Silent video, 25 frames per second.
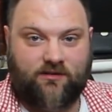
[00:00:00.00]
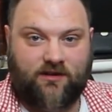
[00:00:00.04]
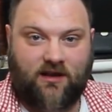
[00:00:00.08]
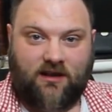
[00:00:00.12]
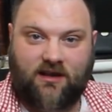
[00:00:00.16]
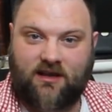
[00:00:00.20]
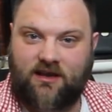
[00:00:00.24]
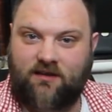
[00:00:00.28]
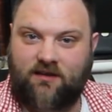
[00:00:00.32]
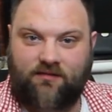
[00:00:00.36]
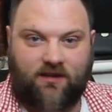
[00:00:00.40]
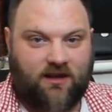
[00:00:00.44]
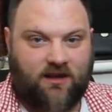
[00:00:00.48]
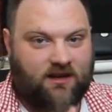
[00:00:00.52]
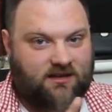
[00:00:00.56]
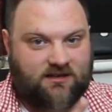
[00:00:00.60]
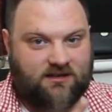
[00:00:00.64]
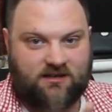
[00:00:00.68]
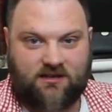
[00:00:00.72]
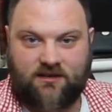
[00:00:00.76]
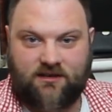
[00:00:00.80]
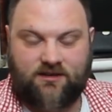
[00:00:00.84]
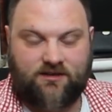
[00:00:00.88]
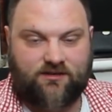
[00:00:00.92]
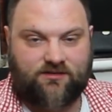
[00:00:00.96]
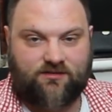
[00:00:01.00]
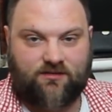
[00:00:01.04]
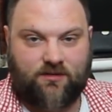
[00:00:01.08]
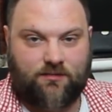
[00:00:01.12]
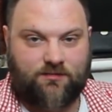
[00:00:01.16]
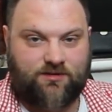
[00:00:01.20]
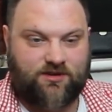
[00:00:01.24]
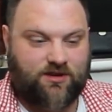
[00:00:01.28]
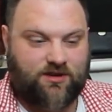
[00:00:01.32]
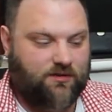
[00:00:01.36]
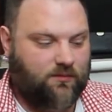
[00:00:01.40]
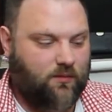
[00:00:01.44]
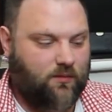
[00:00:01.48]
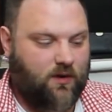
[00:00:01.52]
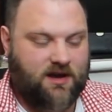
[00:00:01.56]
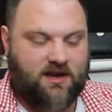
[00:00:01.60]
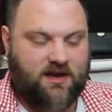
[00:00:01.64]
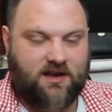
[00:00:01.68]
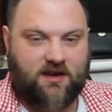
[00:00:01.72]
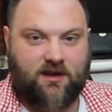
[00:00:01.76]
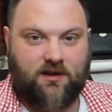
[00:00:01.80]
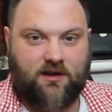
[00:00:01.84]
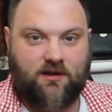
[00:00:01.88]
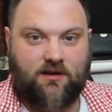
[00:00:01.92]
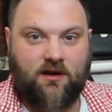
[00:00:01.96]
I'll leave links in the description where you
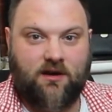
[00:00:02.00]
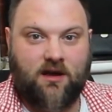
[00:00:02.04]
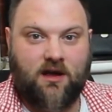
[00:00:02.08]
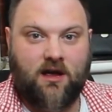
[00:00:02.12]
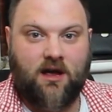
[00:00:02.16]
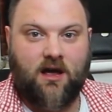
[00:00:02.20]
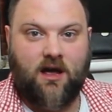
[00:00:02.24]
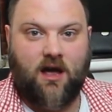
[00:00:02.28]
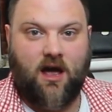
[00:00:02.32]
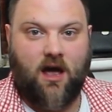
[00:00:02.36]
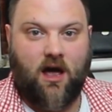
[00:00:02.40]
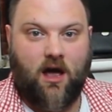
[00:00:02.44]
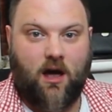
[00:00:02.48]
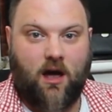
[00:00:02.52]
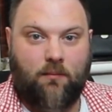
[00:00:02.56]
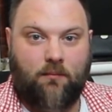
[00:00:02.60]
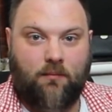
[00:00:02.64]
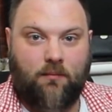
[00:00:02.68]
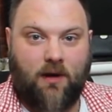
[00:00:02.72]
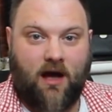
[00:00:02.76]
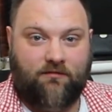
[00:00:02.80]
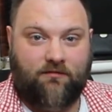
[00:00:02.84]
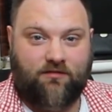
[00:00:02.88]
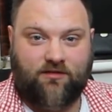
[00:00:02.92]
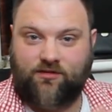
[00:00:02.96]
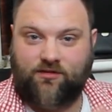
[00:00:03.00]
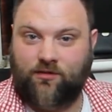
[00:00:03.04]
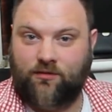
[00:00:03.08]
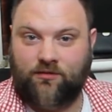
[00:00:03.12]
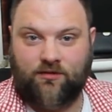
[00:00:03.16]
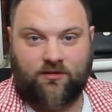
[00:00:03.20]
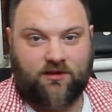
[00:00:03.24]
can, I've done